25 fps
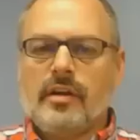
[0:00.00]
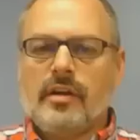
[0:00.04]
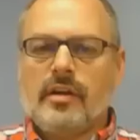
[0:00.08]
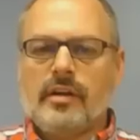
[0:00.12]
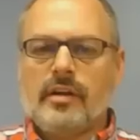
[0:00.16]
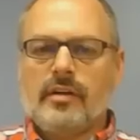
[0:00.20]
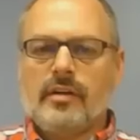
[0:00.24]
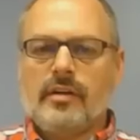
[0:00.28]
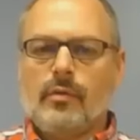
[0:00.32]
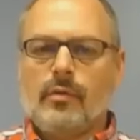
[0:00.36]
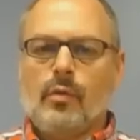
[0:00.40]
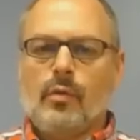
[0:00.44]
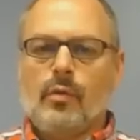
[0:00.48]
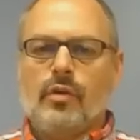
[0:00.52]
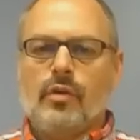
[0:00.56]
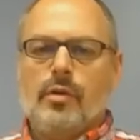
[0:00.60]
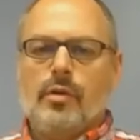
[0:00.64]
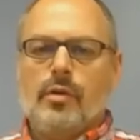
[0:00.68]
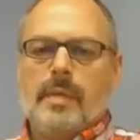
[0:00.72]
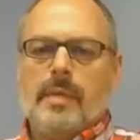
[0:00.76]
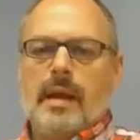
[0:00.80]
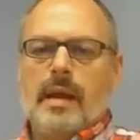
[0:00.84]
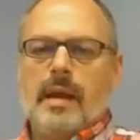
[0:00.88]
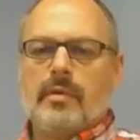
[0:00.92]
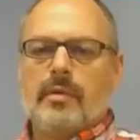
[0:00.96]
Will you
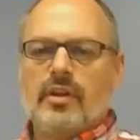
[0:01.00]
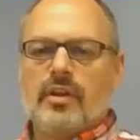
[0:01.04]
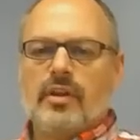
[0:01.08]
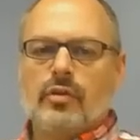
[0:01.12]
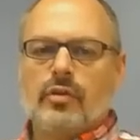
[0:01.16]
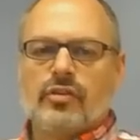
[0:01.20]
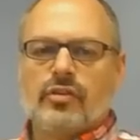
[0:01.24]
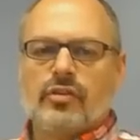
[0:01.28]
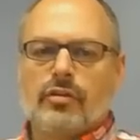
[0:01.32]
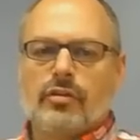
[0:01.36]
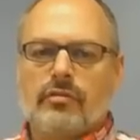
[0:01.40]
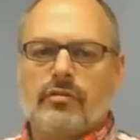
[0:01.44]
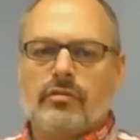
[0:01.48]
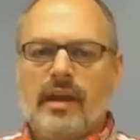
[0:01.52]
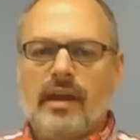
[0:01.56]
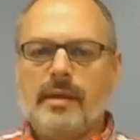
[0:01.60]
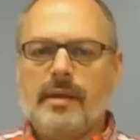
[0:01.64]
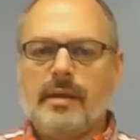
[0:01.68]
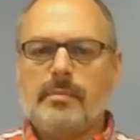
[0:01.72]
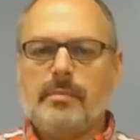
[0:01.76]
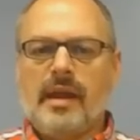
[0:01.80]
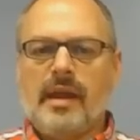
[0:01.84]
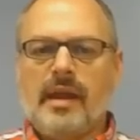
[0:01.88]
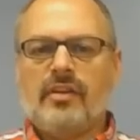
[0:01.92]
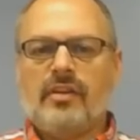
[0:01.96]
be able to use
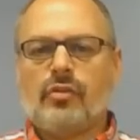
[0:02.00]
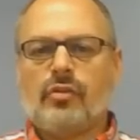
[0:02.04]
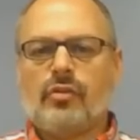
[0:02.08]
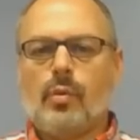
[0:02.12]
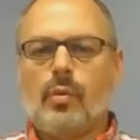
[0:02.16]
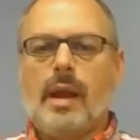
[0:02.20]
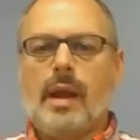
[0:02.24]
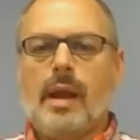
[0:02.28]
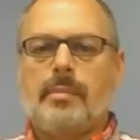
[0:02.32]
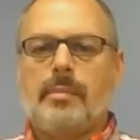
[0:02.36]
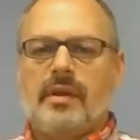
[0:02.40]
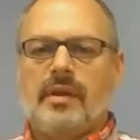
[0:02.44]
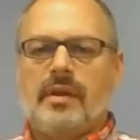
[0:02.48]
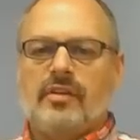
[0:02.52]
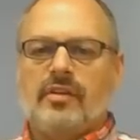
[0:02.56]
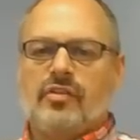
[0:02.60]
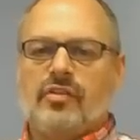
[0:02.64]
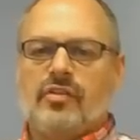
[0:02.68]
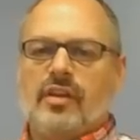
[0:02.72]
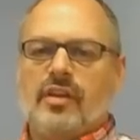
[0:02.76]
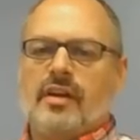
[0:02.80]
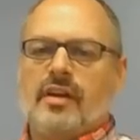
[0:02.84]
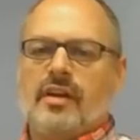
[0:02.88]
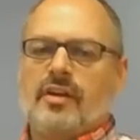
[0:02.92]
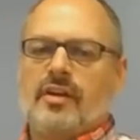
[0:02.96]
terrain-based weapons?
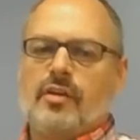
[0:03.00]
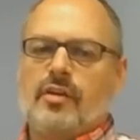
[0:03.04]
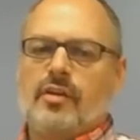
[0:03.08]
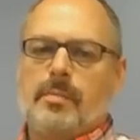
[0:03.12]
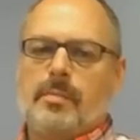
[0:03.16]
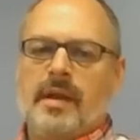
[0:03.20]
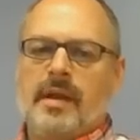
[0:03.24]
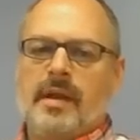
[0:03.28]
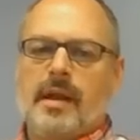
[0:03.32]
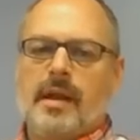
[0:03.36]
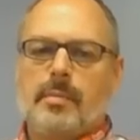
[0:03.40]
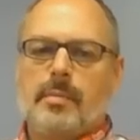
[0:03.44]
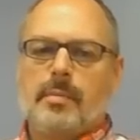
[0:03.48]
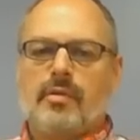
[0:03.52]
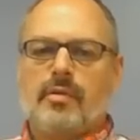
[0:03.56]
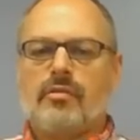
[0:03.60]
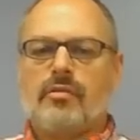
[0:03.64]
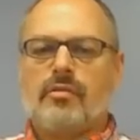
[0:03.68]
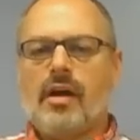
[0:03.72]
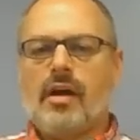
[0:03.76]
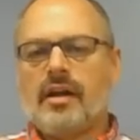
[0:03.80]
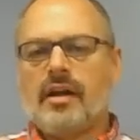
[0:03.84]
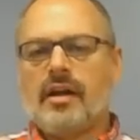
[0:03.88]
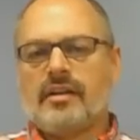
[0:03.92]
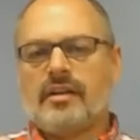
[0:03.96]
Could you pick up a
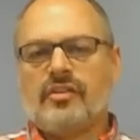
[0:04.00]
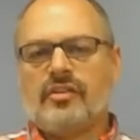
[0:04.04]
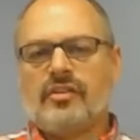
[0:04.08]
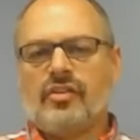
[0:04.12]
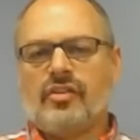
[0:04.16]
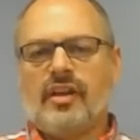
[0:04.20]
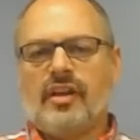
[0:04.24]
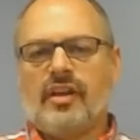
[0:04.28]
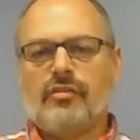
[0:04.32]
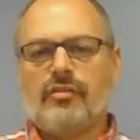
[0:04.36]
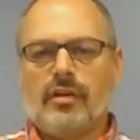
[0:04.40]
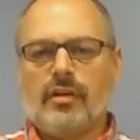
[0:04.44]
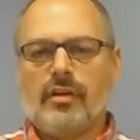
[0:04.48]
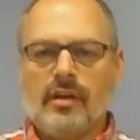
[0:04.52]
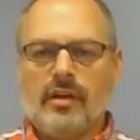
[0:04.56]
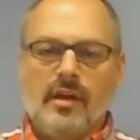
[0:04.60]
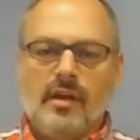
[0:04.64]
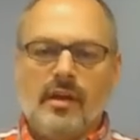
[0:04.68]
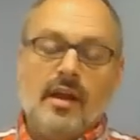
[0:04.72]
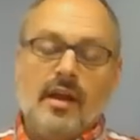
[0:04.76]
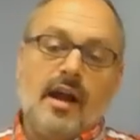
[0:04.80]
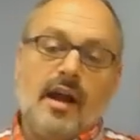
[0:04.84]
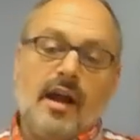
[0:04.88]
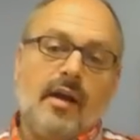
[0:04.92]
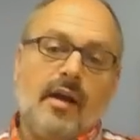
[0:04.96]
rock, etc.?
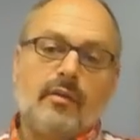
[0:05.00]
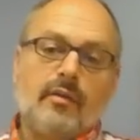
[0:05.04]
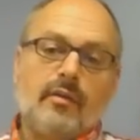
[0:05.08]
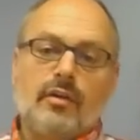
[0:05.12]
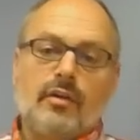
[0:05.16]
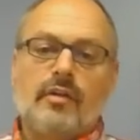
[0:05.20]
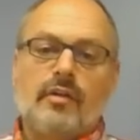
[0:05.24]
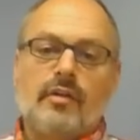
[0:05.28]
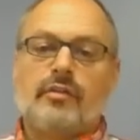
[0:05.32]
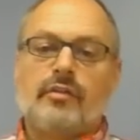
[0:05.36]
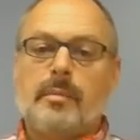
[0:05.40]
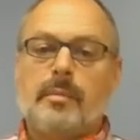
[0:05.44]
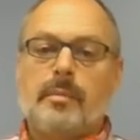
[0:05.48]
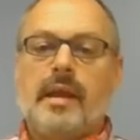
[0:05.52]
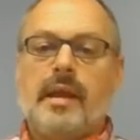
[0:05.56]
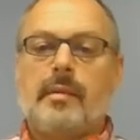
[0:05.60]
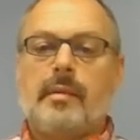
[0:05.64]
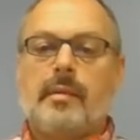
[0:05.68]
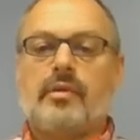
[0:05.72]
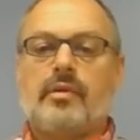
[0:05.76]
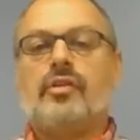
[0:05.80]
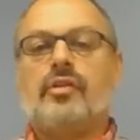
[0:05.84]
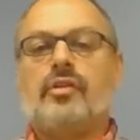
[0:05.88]
I would love to be able to do